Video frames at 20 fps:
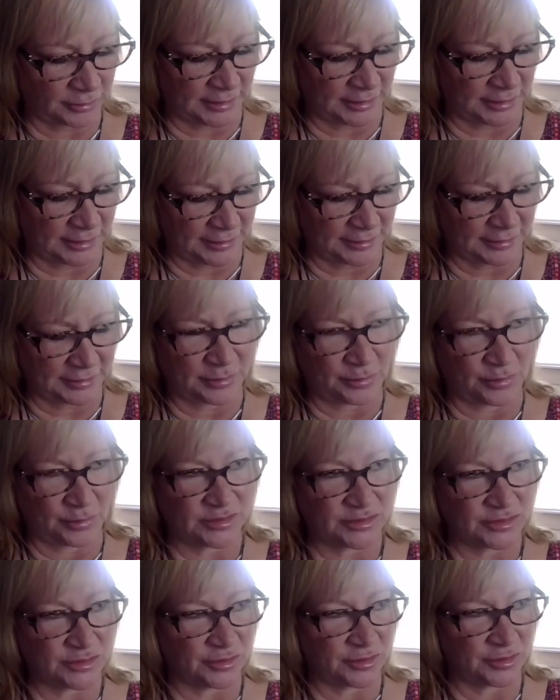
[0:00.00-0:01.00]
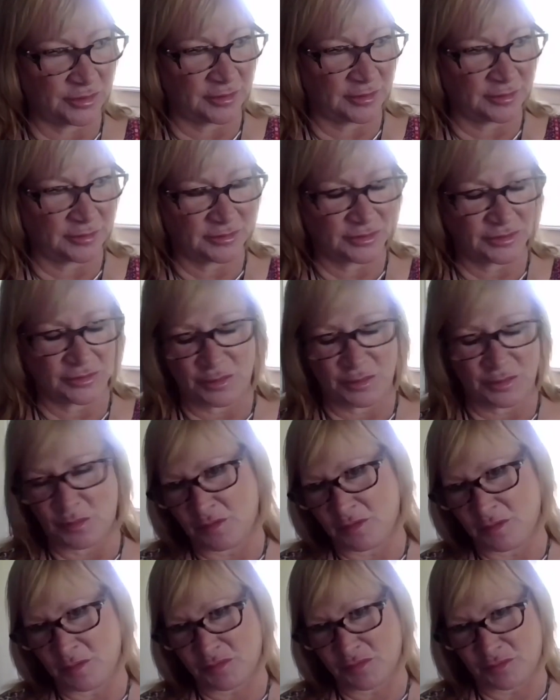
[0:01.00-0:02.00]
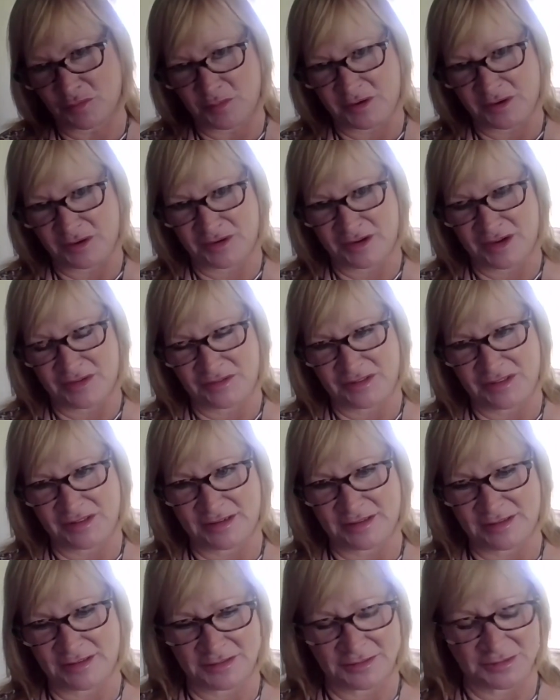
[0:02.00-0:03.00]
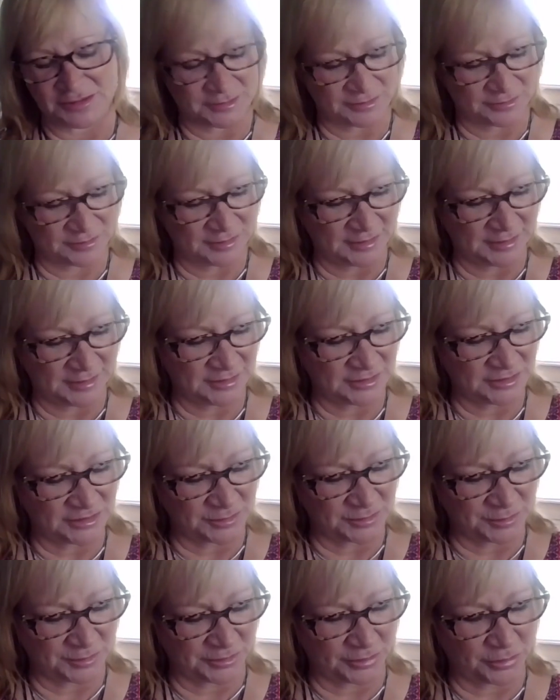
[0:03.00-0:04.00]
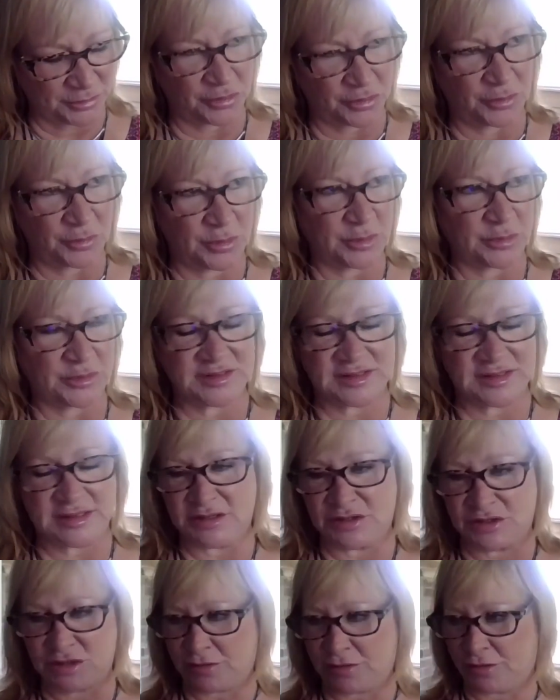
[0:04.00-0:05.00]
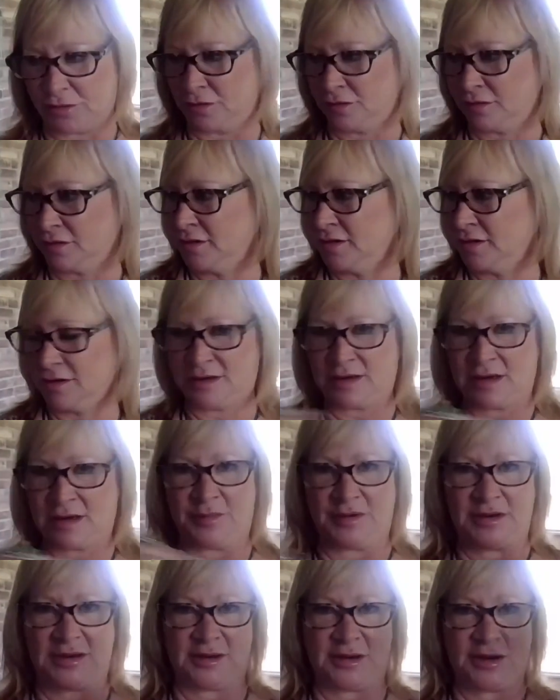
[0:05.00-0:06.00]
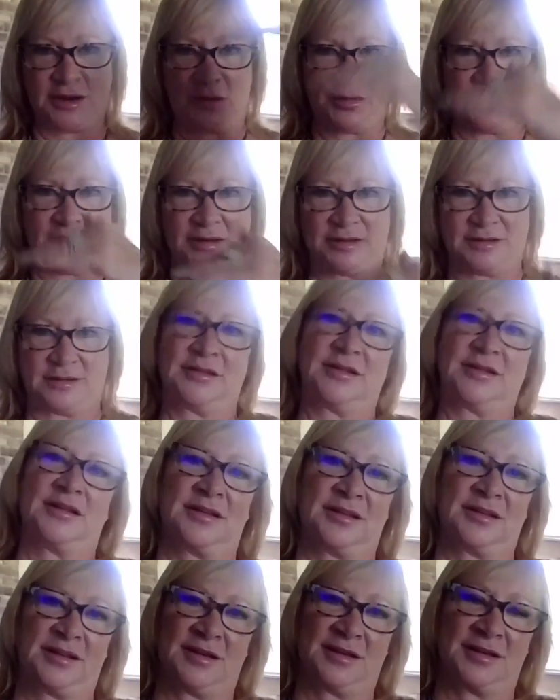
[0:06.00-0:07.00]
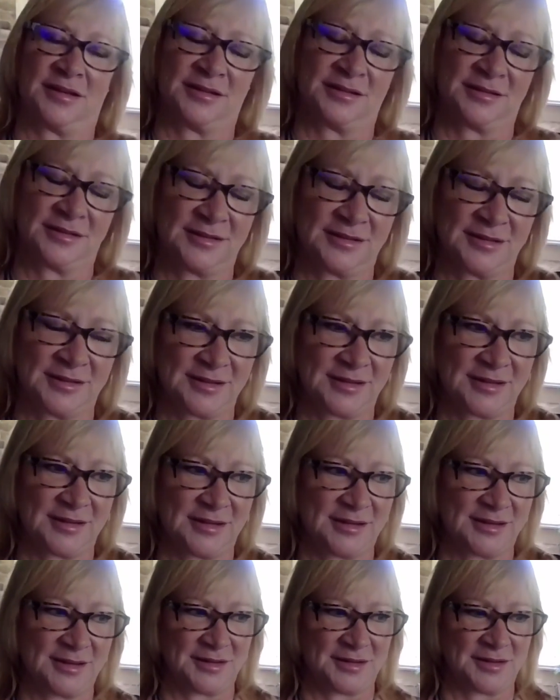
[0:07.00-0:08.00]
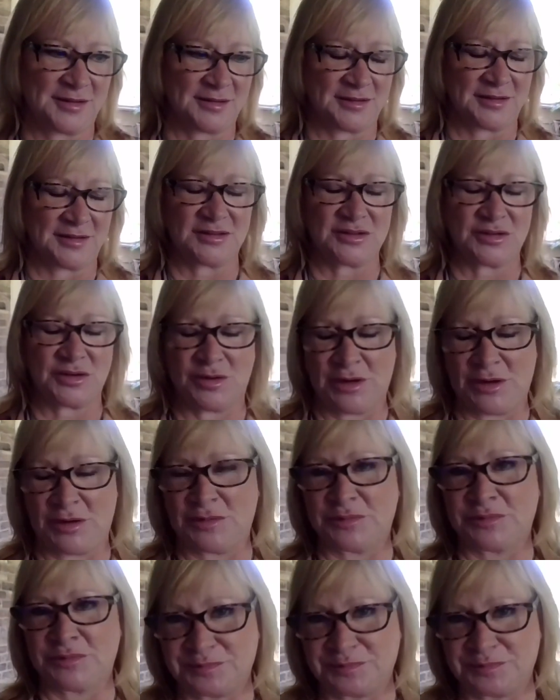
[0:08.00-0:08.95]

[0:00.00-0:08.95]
Like I went to the movie premiere and everything. She's pretty cool, and we would see each other coming and going in the studio.